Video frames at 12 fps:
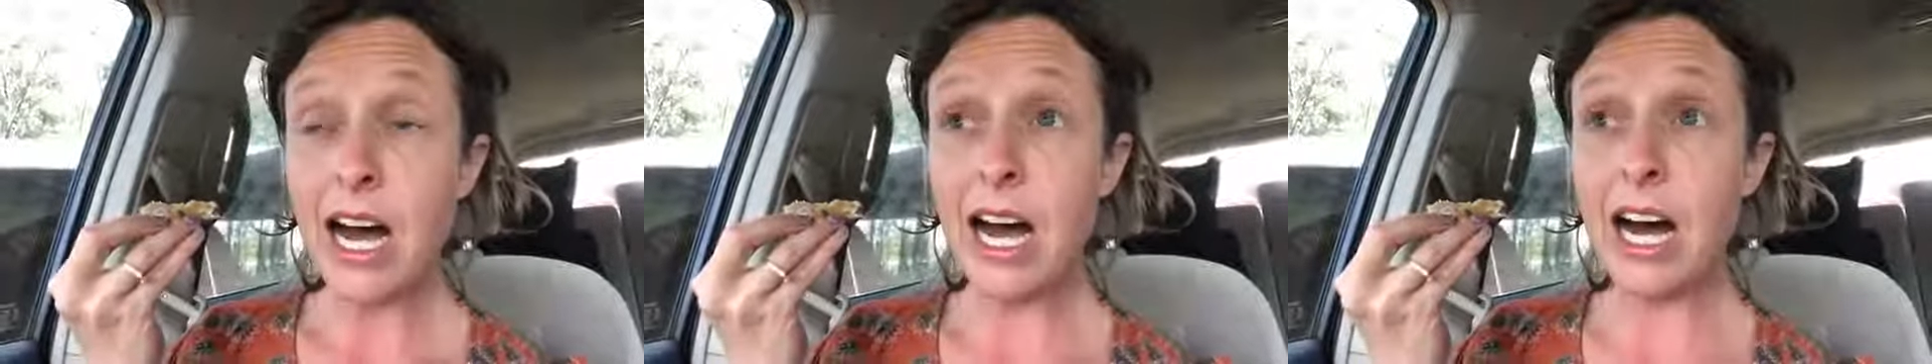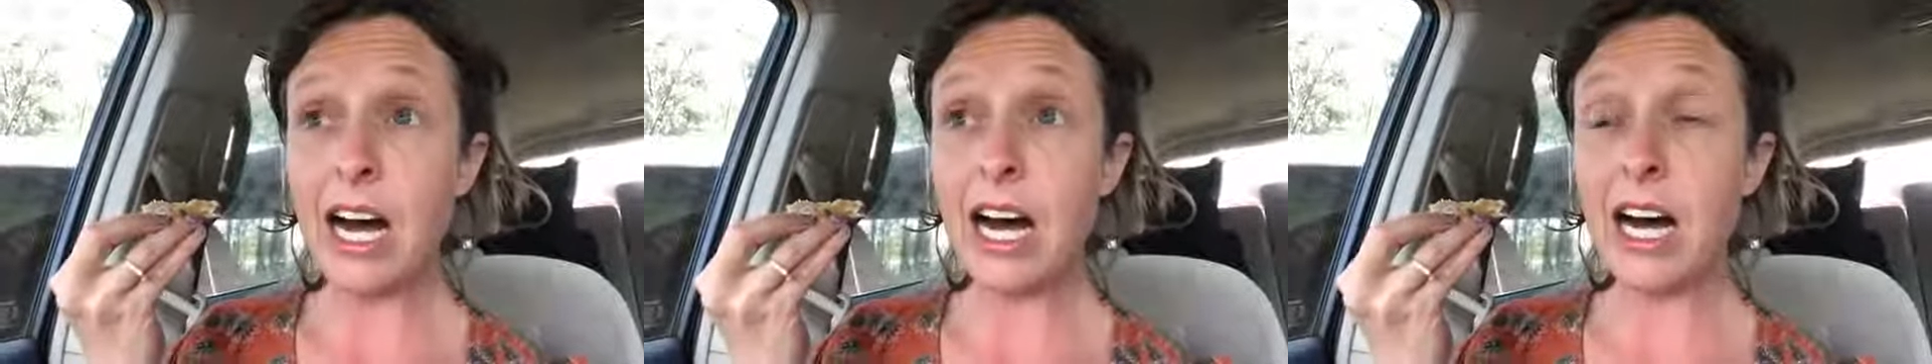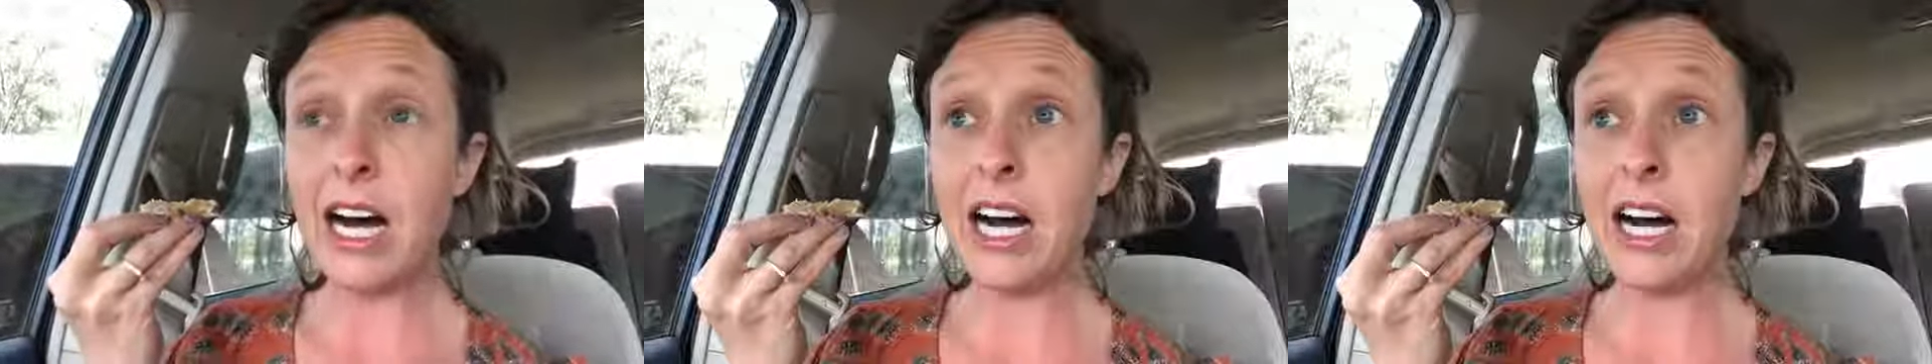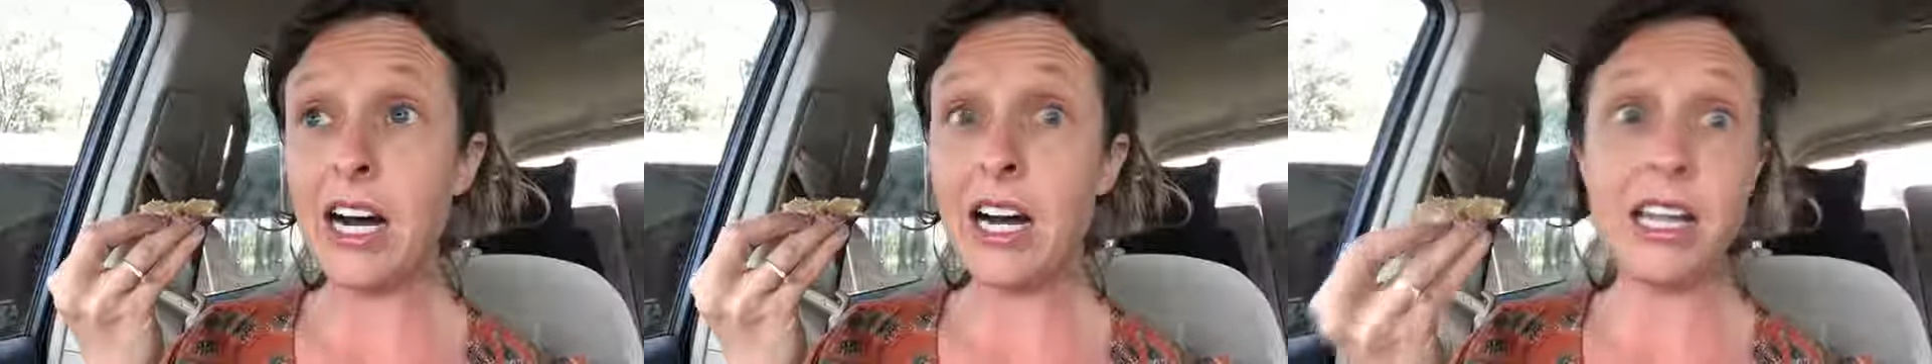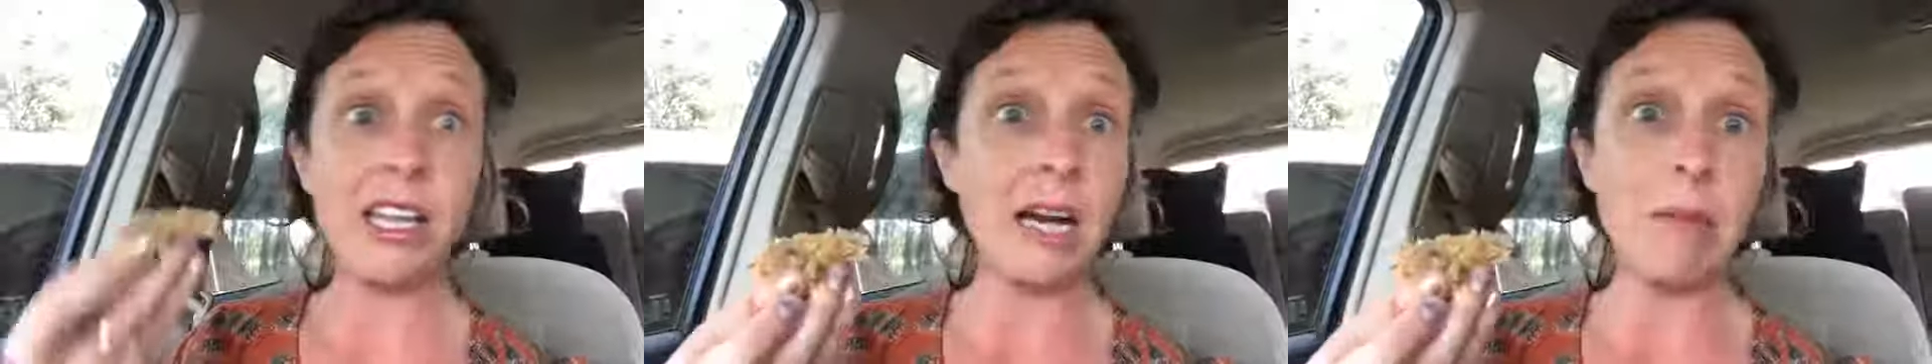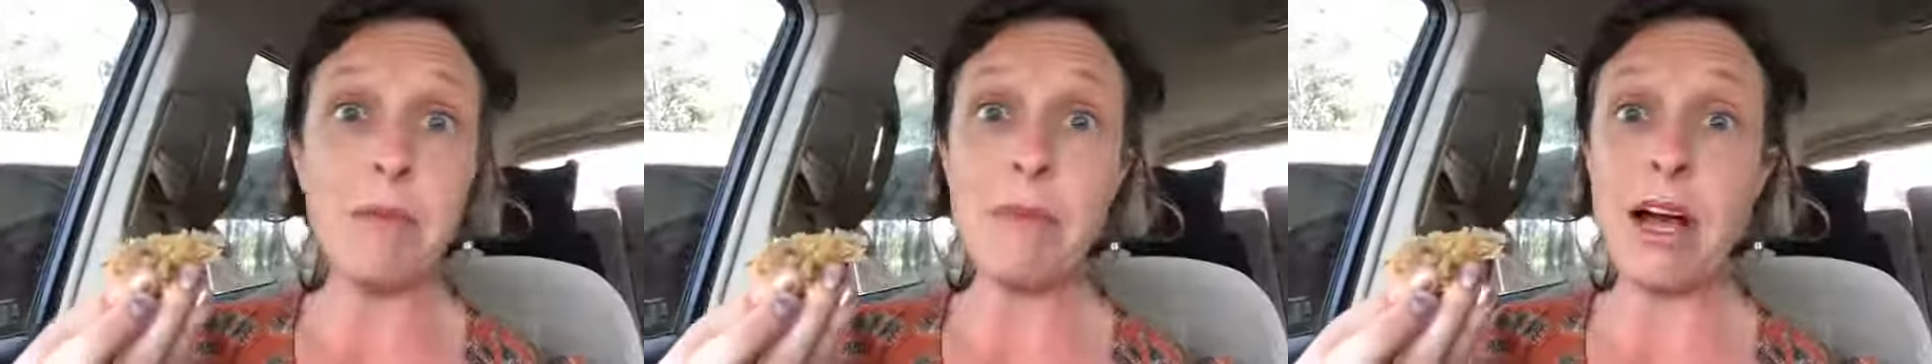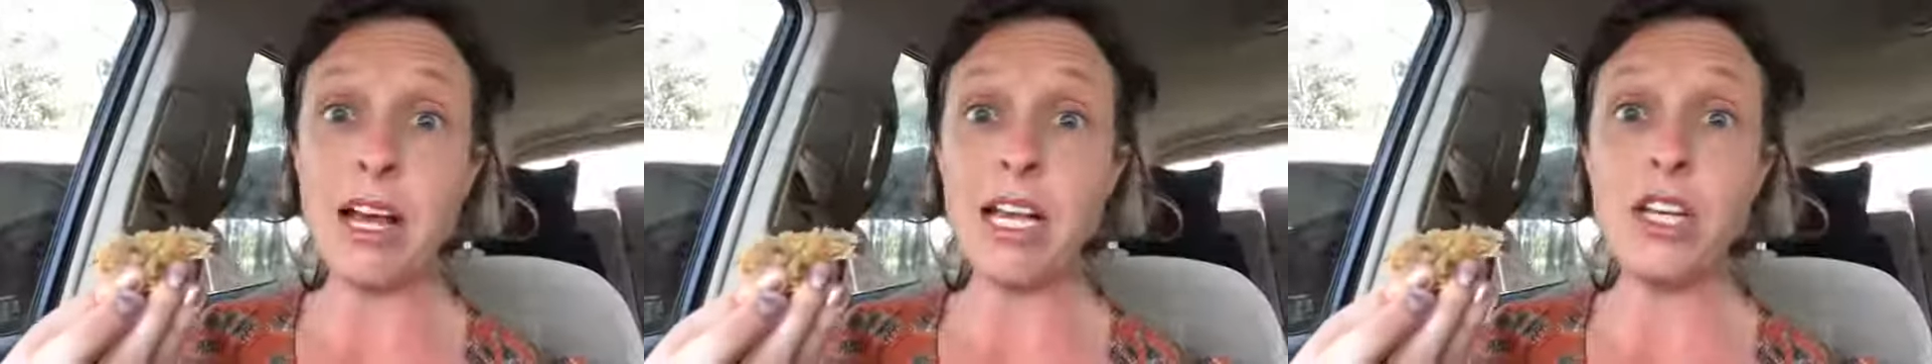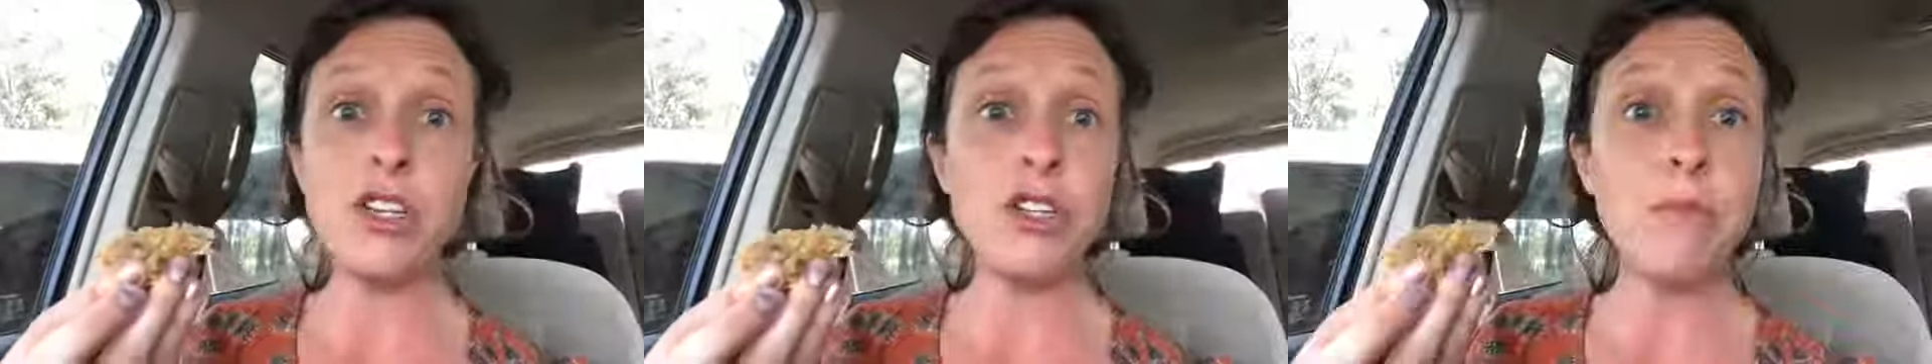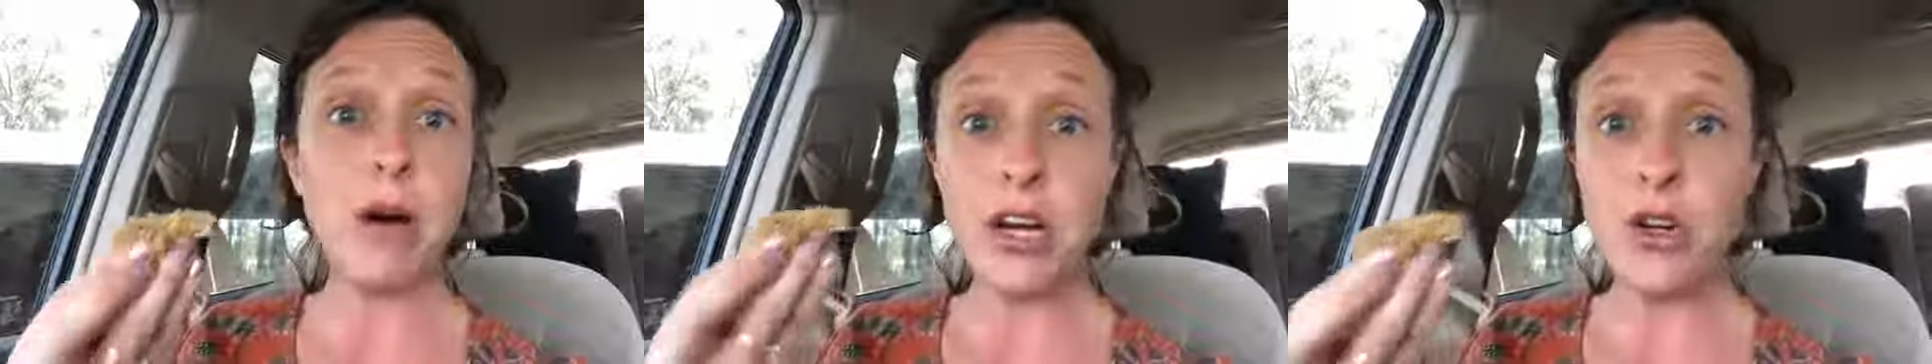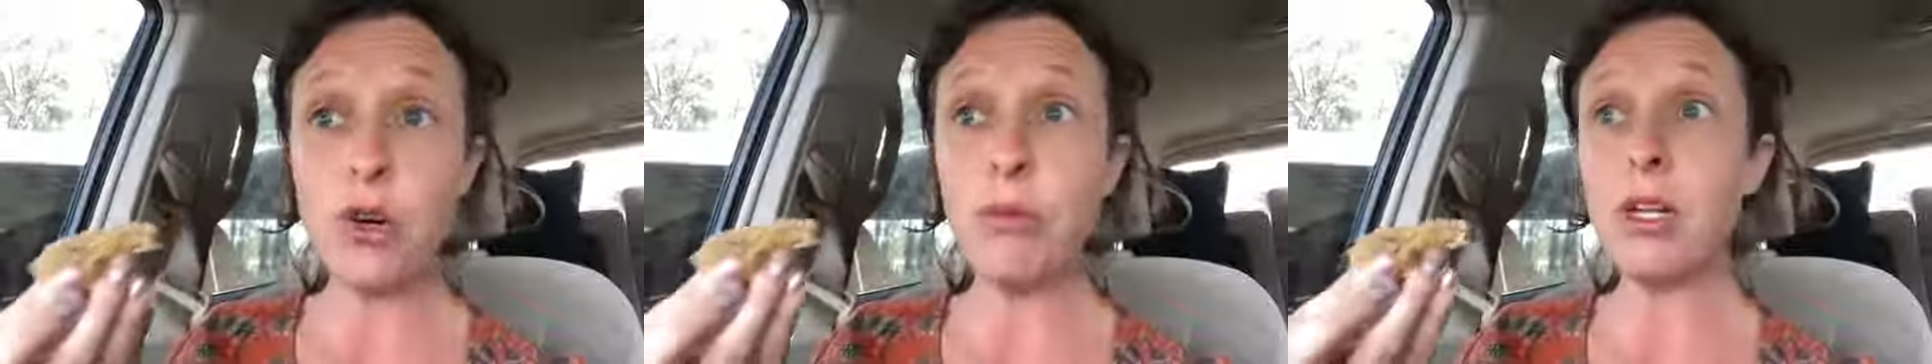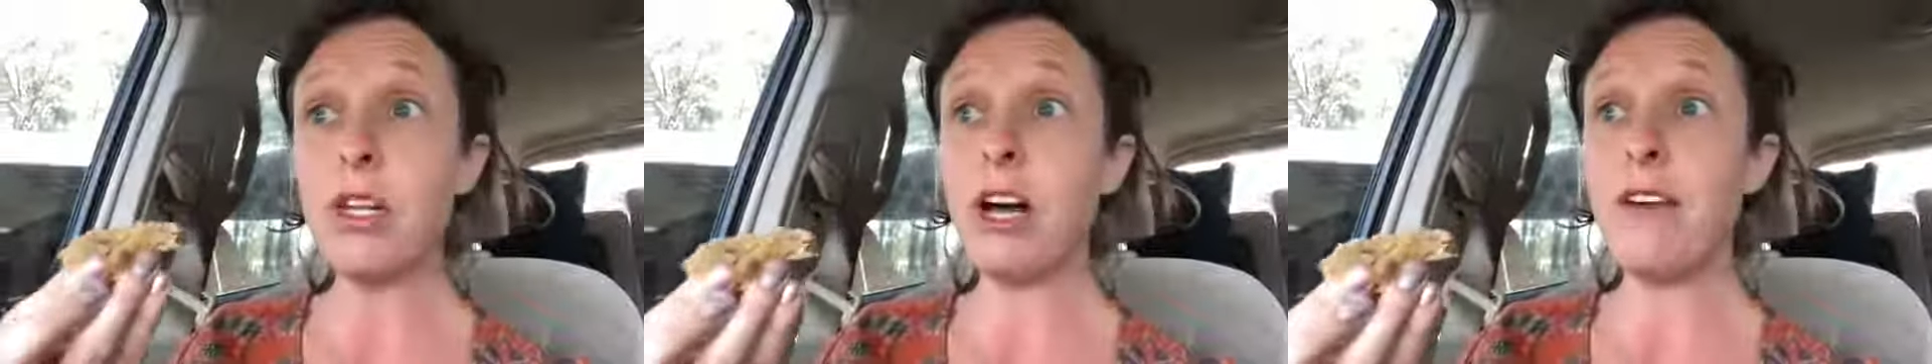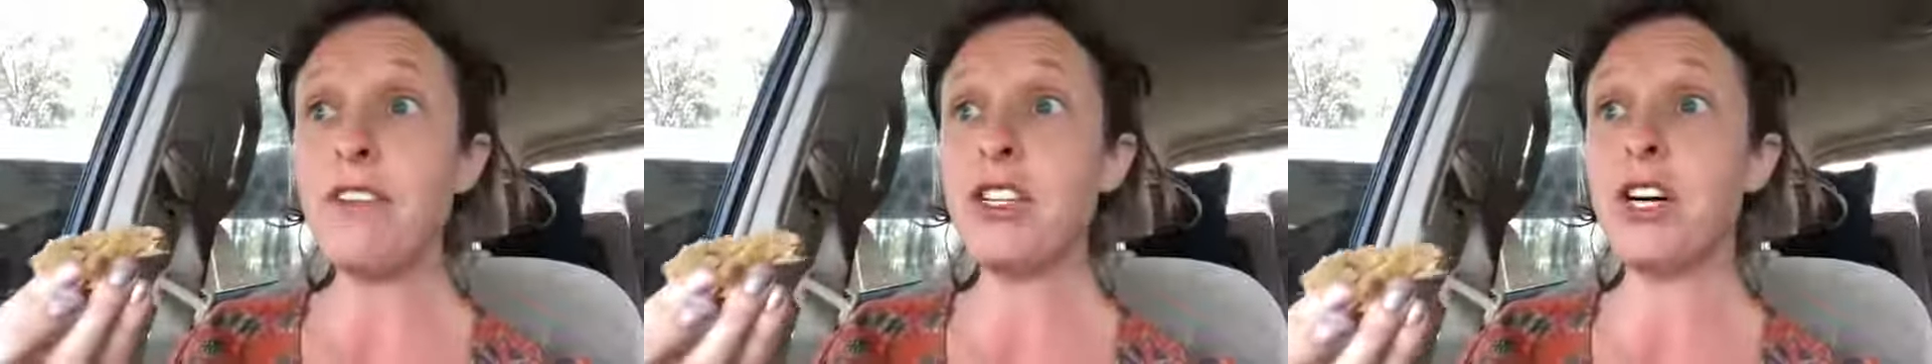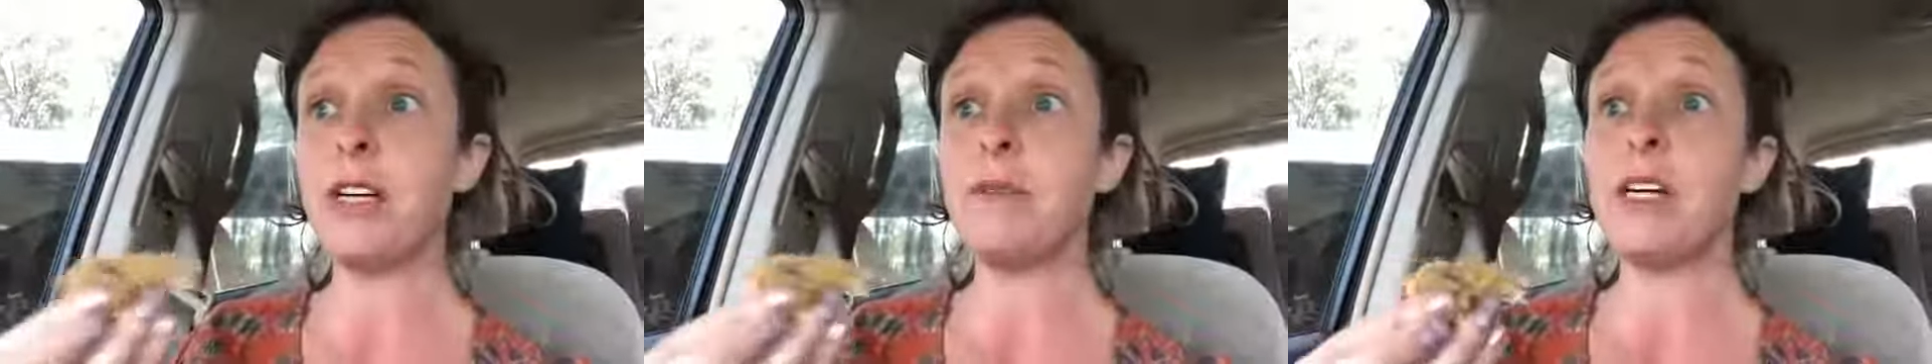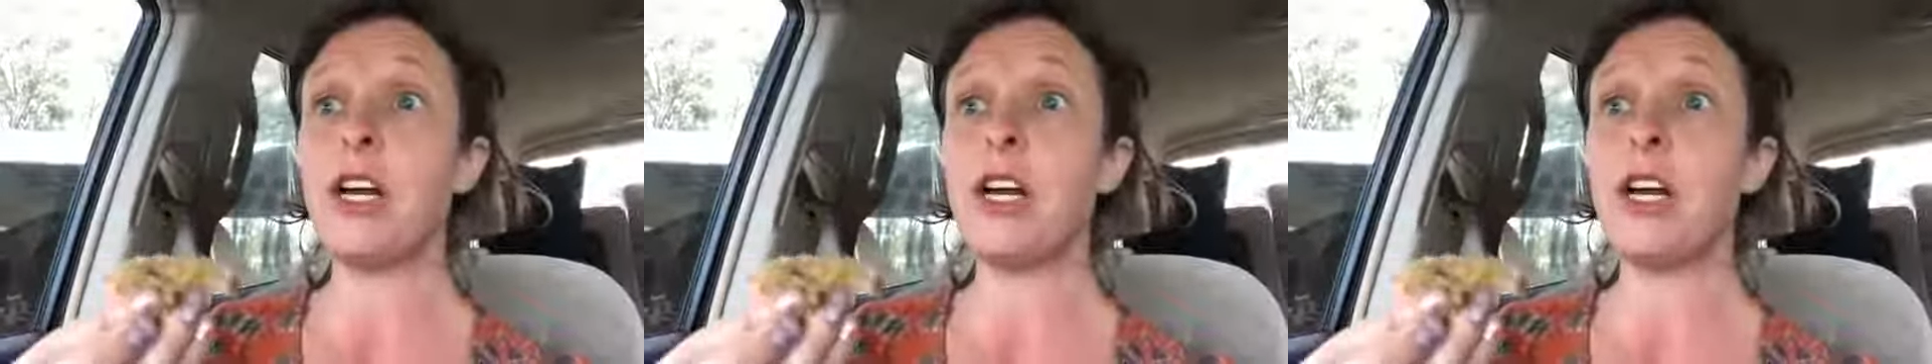that'll be back into my normal lifestyle.